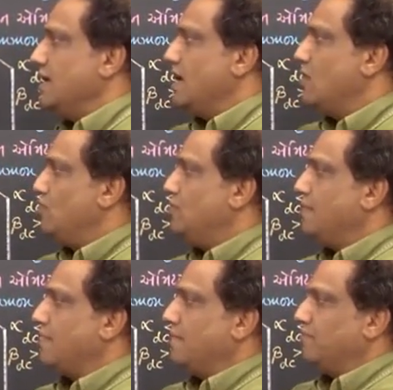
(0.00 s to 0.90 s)

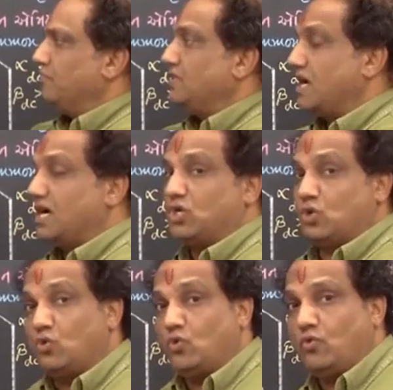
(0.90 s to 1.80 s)
Now there are
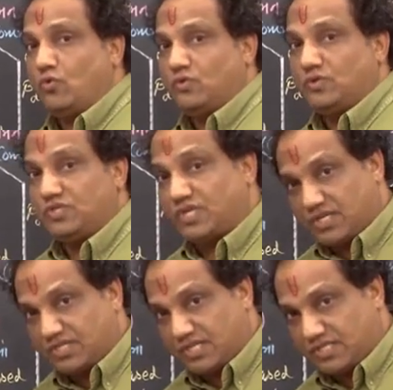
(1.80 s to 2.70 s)
two
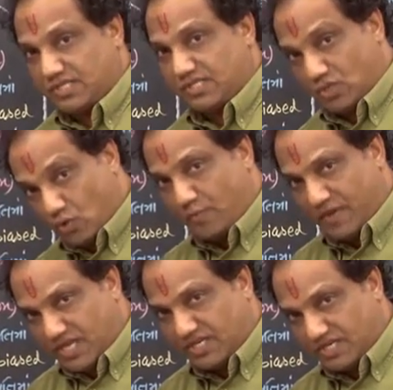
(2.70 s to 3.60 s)
junctions, two
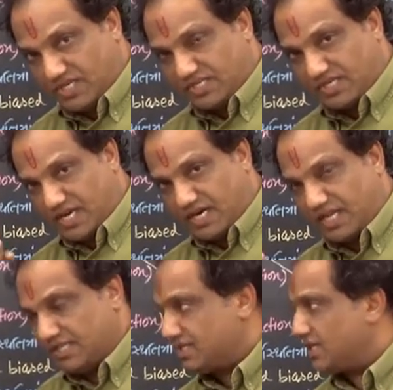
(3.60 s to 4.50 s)
PN junctions in a
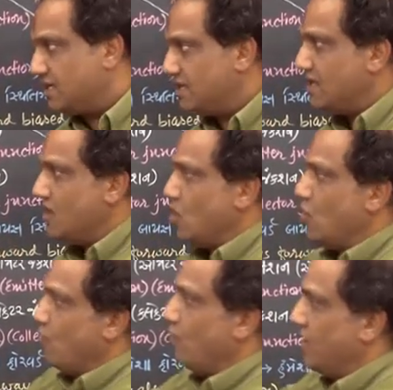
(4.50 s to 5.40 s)
transistor.
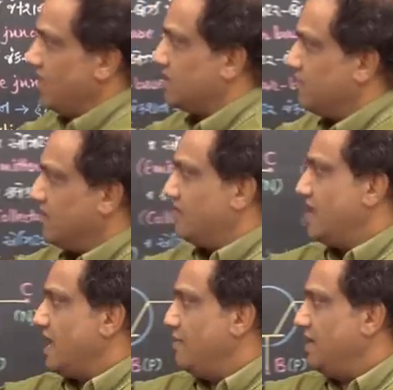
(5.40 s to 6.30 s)
One is
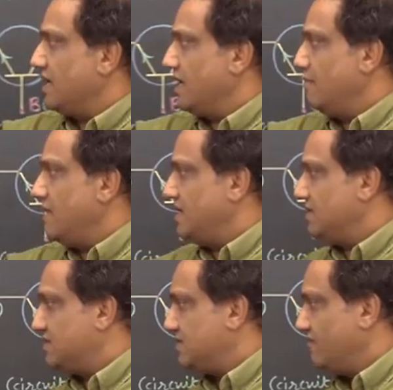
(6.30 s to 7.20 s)
between emitter and
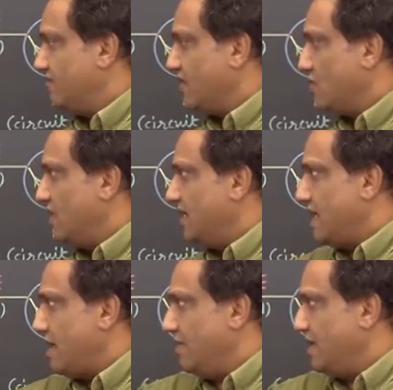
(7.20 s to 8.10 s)
base. We call
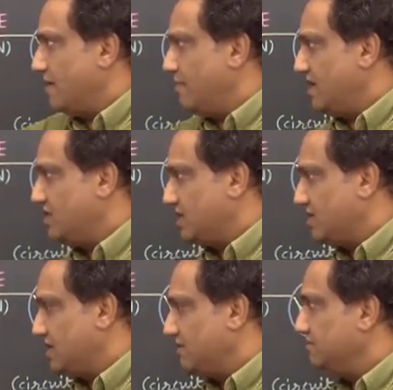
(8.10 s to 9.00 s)
it emitter base
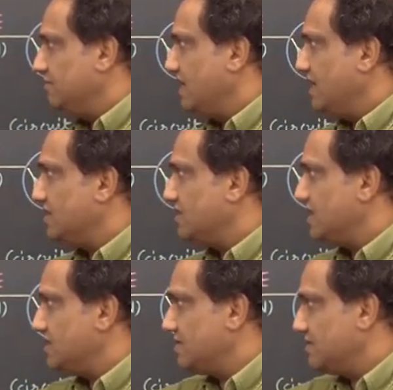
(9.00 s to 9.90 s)
junction. It is
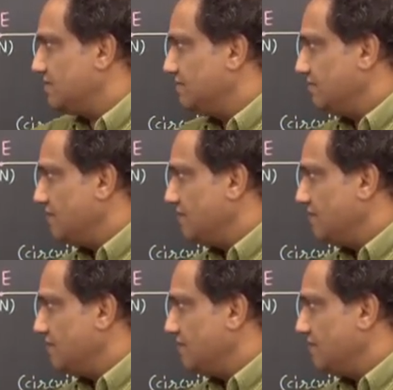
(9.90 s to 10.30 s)
this.